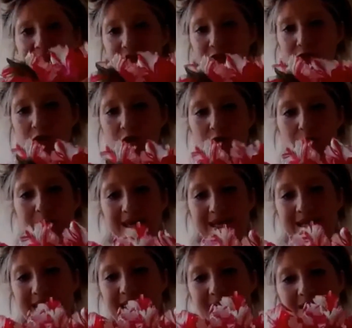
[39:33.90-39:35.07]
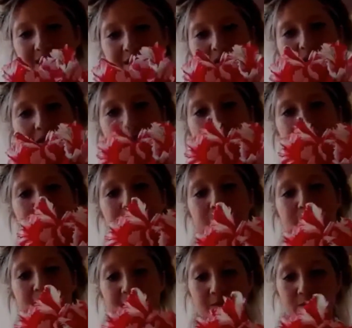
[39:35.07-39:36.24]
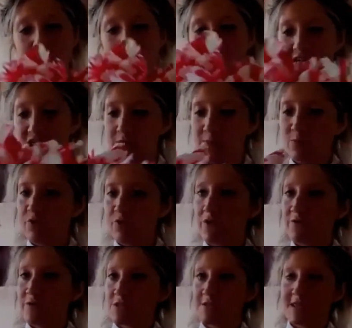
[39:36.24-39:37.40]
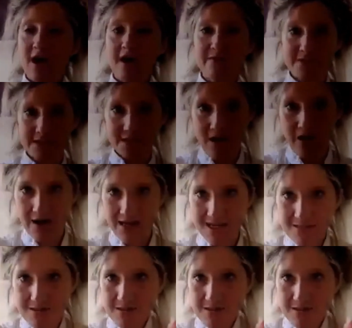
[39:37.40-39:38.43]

do go quickly. I'm going to actually move over to the other side.